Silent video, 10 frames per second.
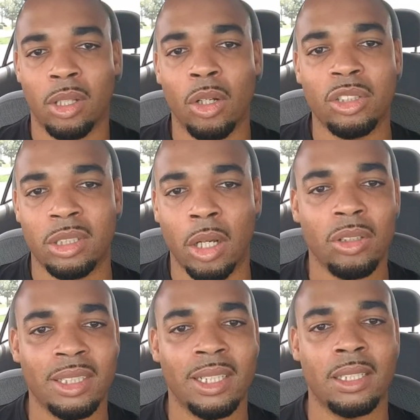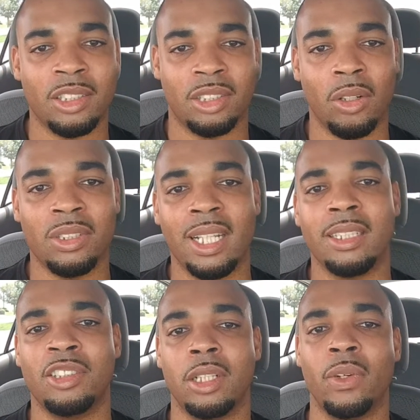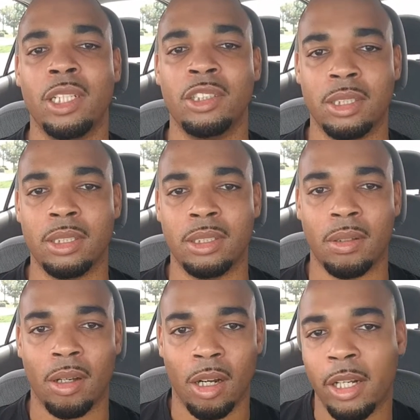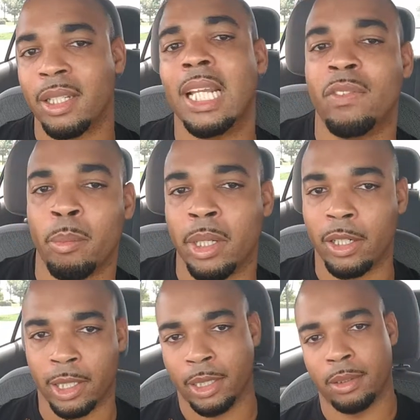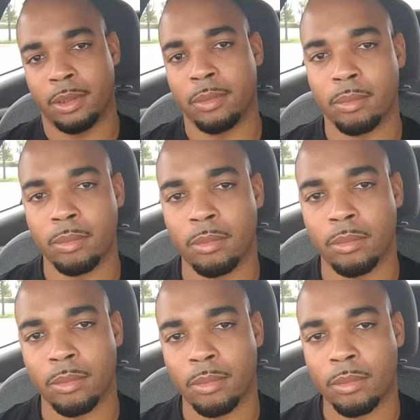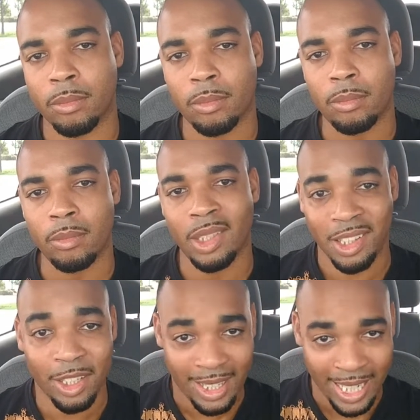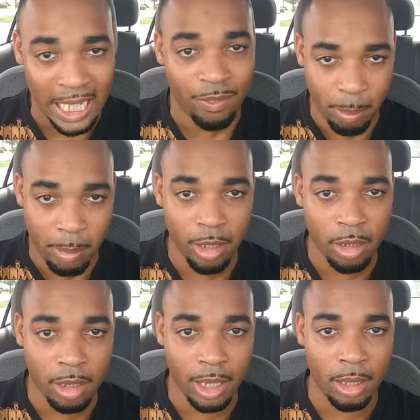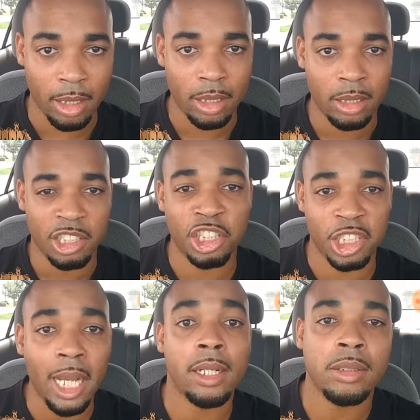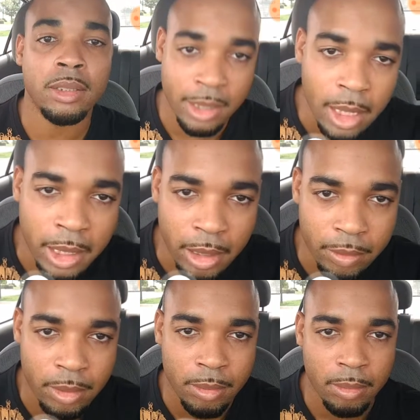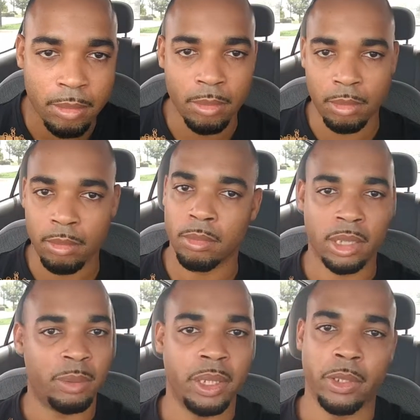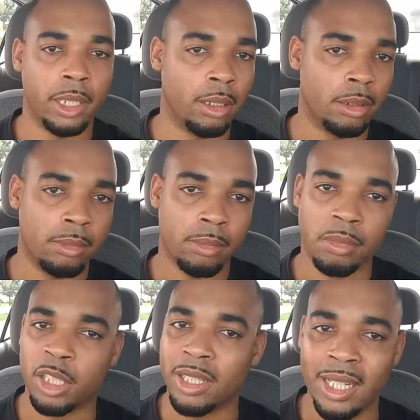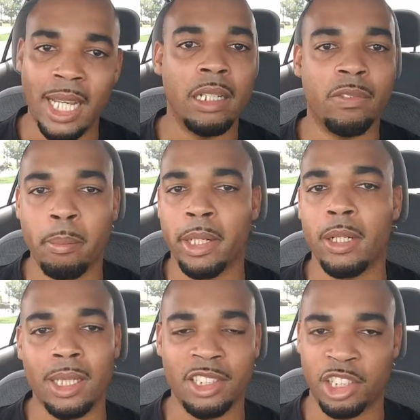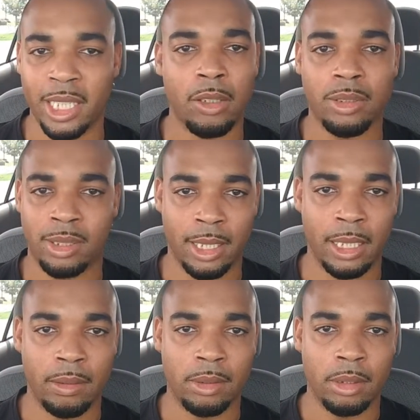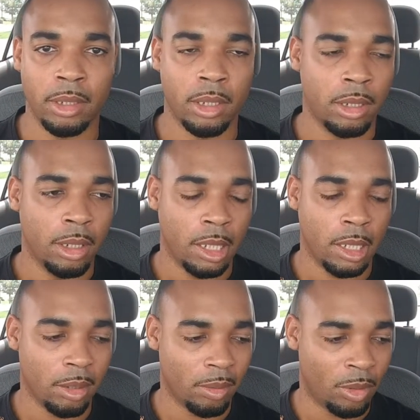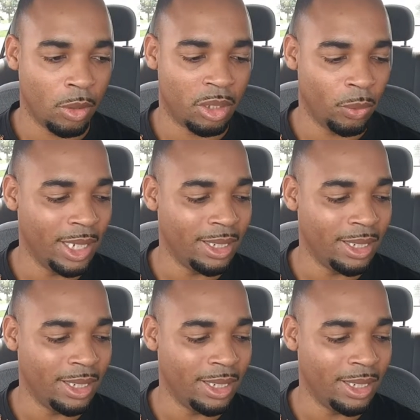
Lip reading: those next generations are Native Americans. They're Native American shadow slaves. Let's be real. They're Native American shadow slaves. The